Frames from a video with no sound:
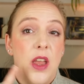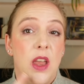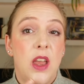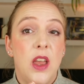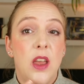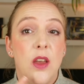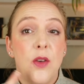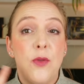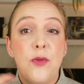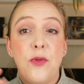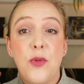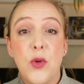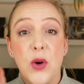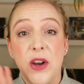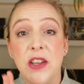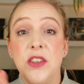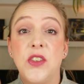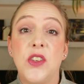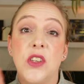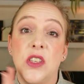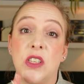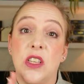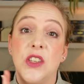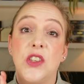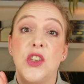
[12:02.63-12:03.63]
If, for
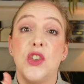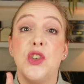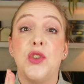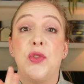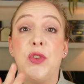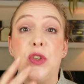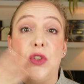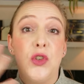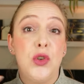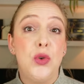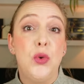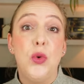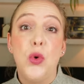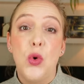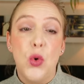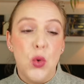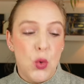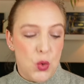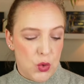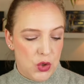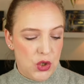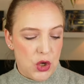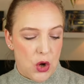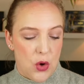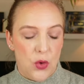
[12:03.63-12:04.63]
instance, this is too
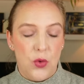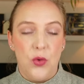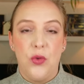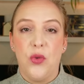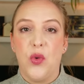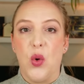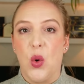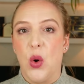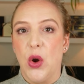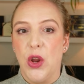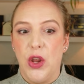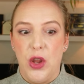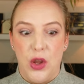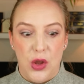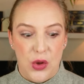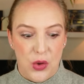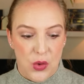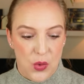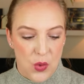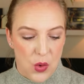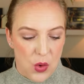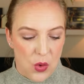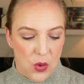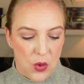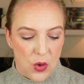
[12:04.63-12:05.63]
cool toned for
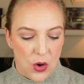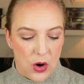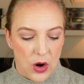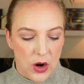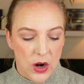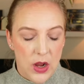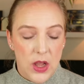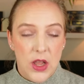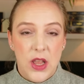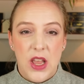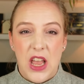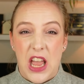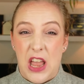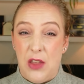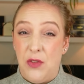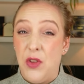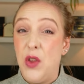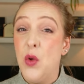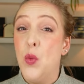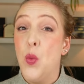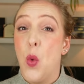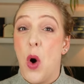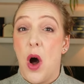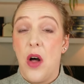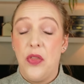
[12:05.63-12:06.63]
you, or if
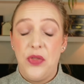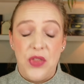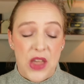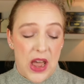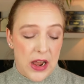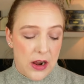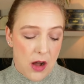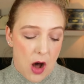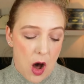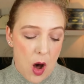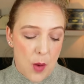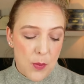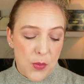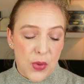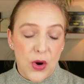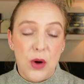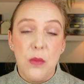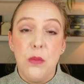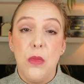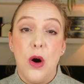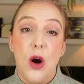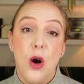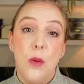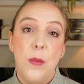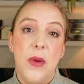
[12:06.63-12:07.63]
you want that
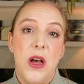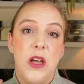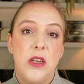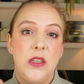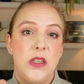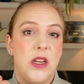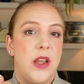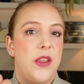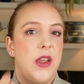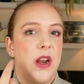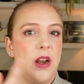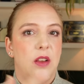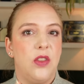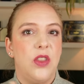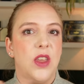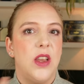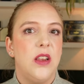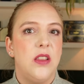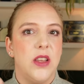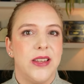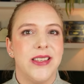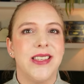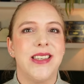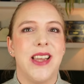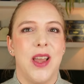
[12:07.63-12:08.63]
ombre moment, then I
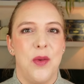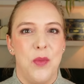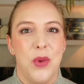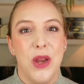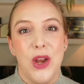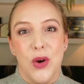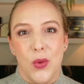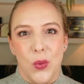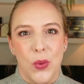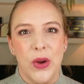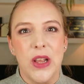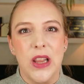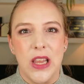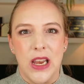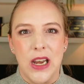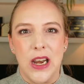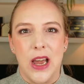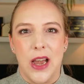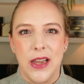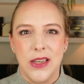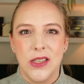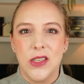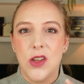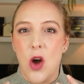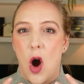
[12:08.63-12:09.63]
think this can be a really
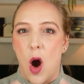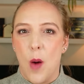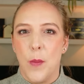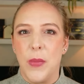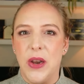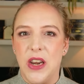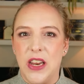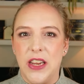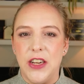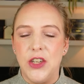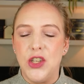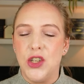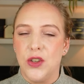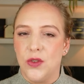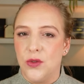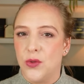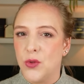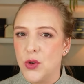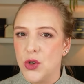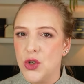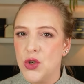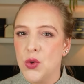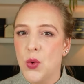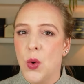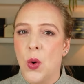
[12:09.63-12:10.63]
nice combination
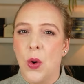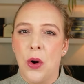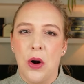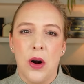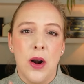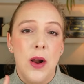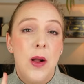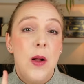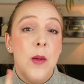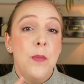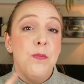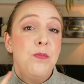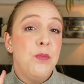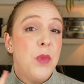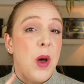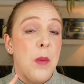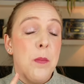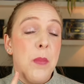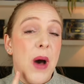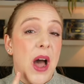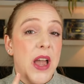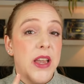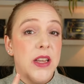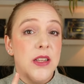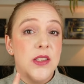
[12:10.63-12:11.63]
for sure.
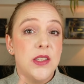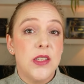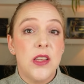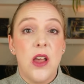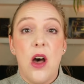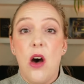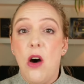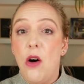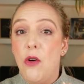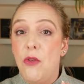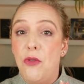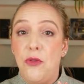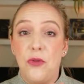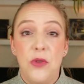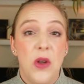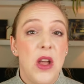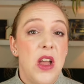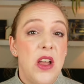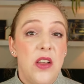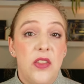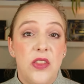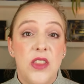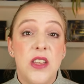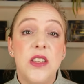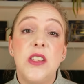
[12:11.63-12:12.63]
But by itself,
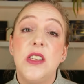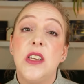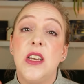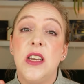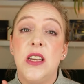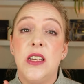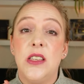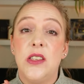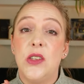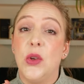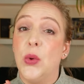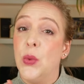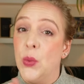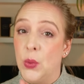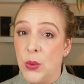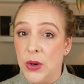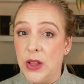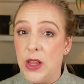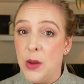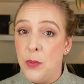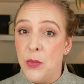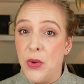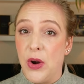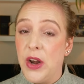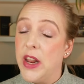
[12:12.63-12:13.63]
this is
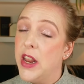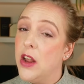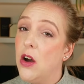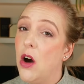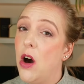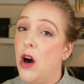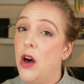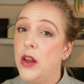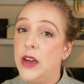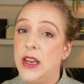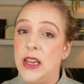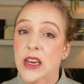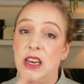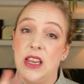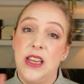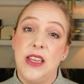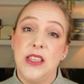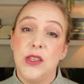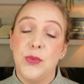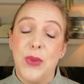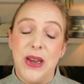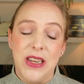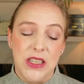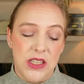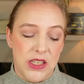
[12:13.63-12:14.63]
really pretty on. It
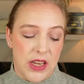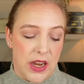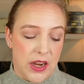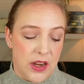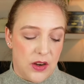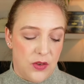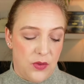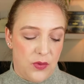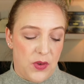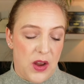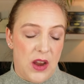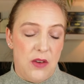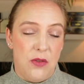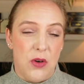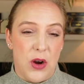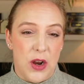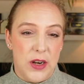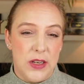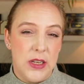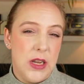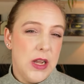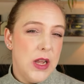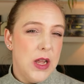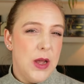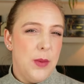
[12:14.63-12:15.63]
is my second
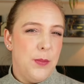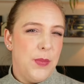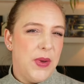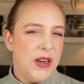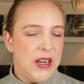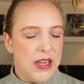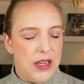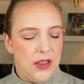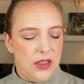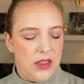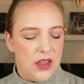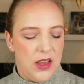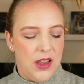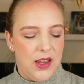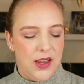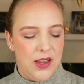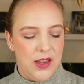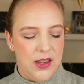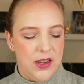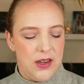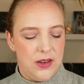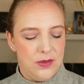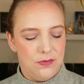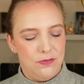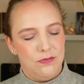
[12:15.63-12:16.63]
favorite, but I
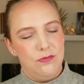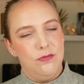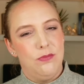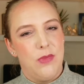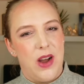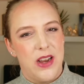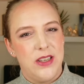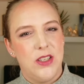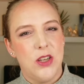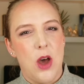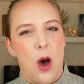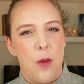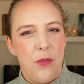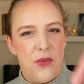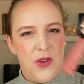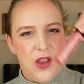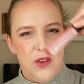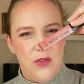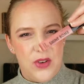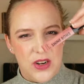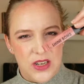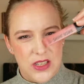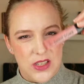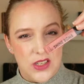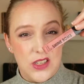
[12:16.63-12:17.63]
think my top
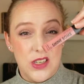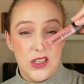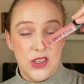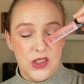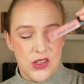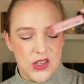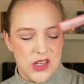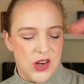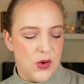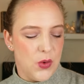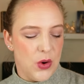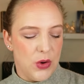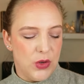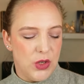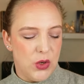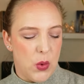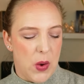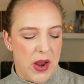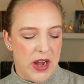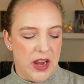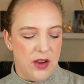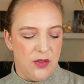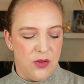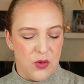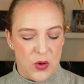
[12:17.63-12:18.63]
favorite is still
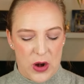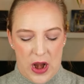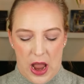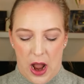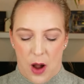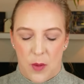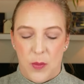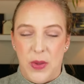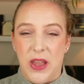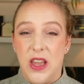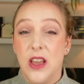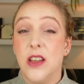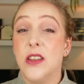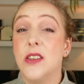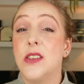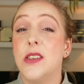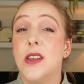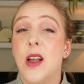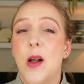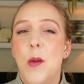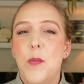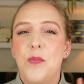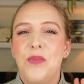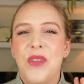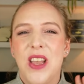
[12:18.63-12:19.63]
020 for now
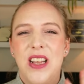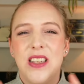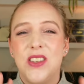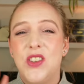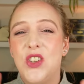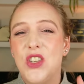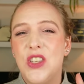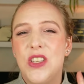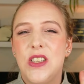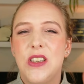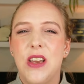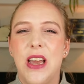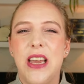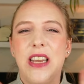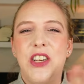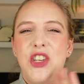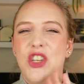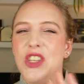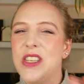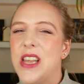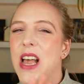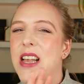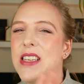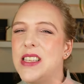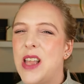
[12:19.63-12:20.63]
because it's just it
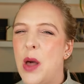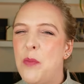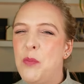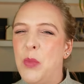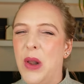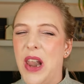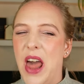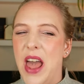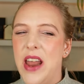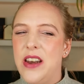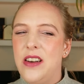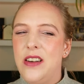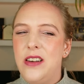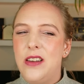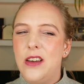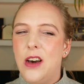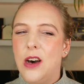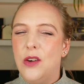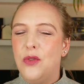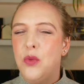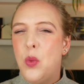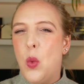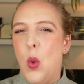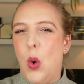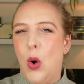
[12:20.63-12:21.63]
just has that blend
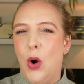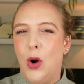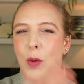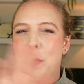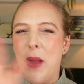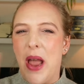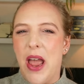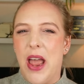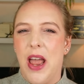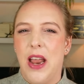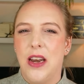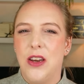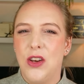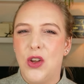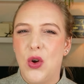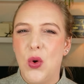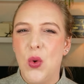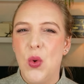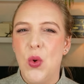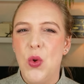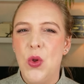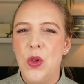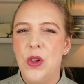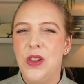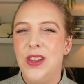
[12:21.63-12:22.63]
of warm and
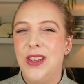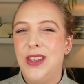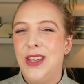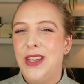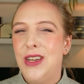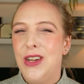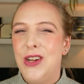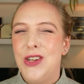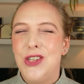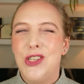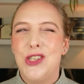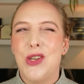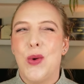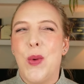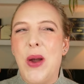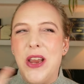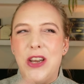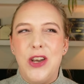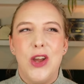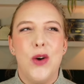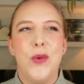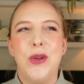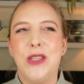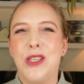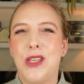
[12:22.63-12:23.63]
cool. So
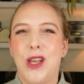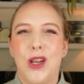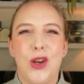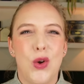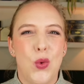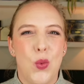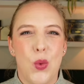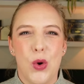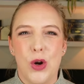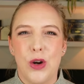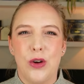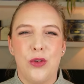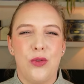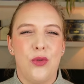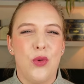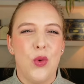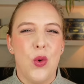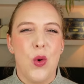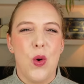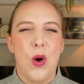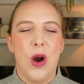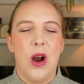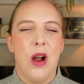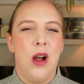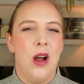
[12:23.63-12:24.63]
I know it's gonna work
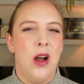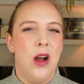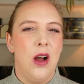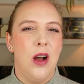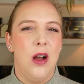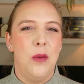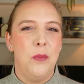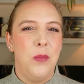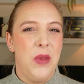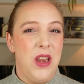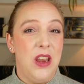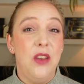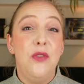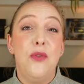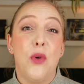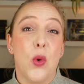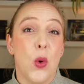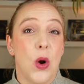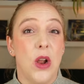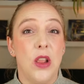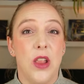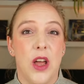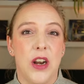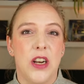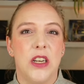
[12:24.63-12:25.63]
for uh, me
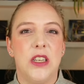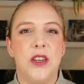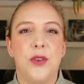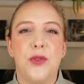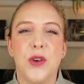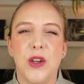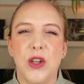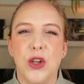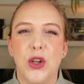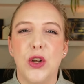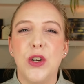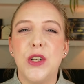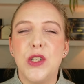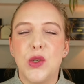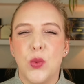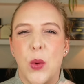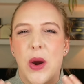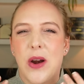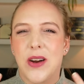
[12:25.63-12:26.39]
for a lot of different looks.